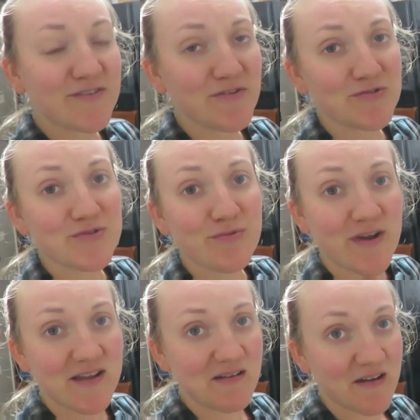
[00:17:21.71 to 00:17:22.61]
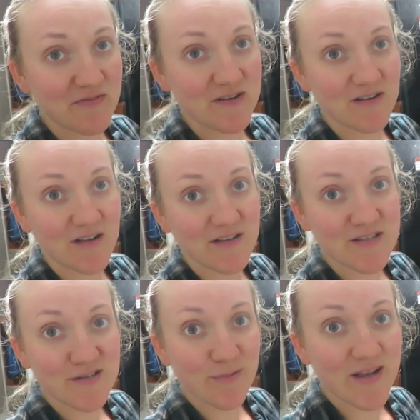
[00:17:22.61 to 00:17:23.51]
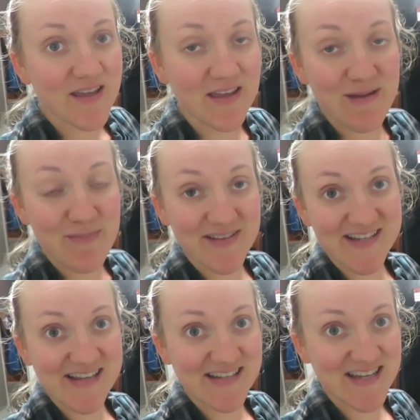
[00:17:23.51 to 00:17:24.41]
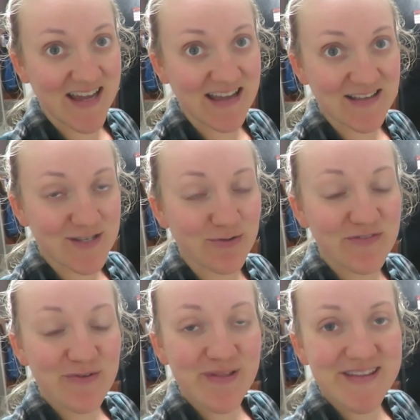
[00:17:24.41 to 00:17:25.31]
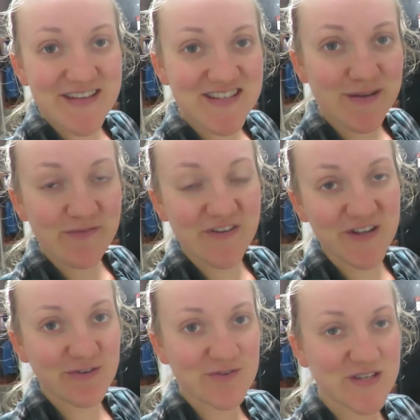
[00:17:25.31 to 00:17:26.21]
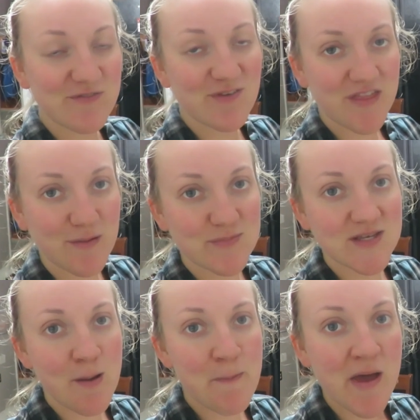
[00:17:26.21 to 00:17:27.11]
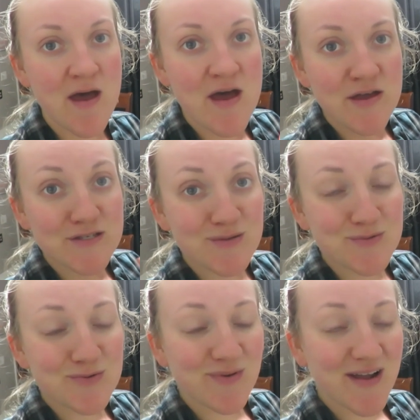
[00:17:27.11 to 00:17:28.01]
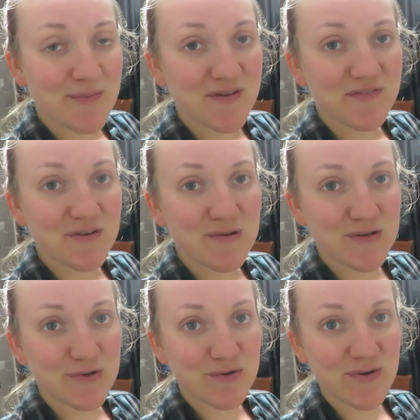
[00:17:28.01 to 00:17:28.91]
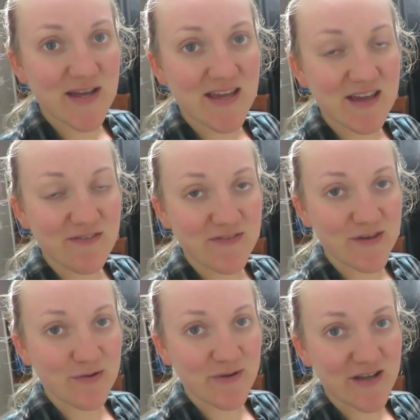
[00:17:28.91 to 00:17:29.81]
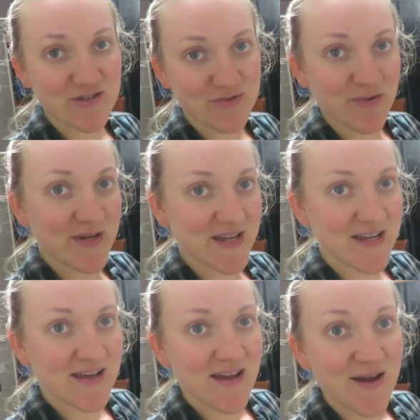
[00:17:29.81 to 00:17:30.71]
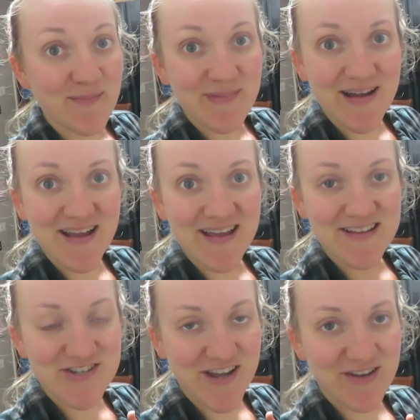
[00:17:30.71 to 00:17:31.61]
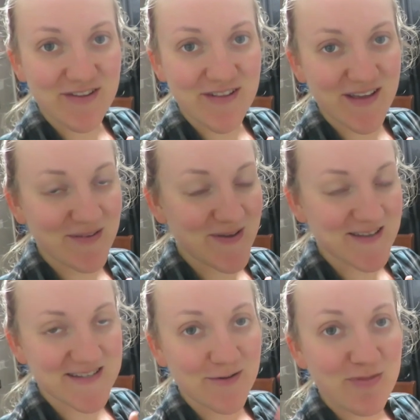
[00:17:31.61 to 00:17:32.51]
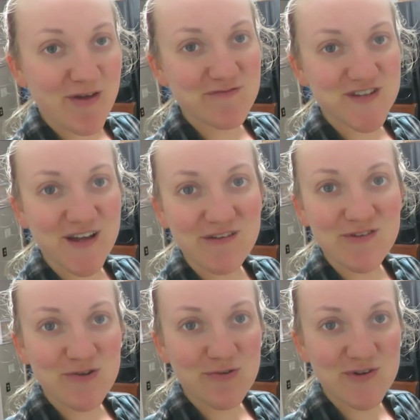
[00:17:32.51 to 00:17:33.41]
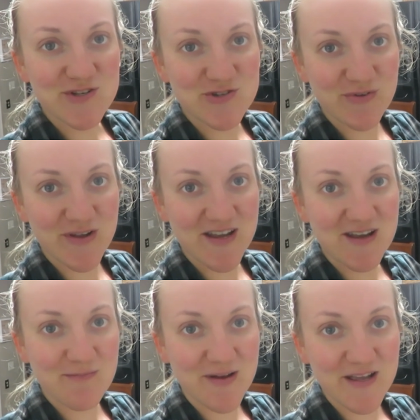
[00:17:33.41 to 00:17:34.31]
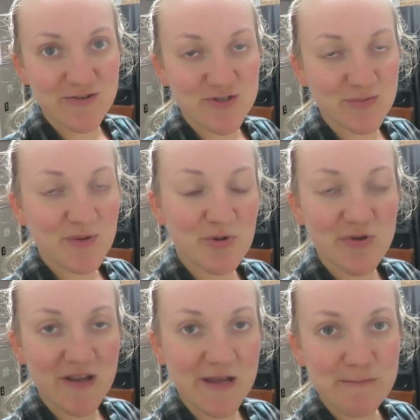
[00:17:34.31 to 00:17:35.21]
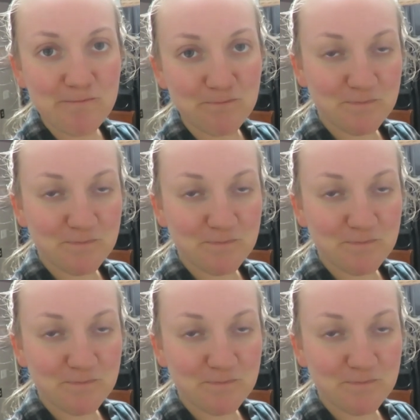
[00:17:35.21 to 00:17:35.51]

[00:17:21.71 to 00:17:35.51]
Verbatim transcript: It feels great after a sweaty, busy day. So if you like these type of videos, give a thumbs up. Subscribe if you're new, if you enjoy my channel, because I would love to have you join my YouTube community.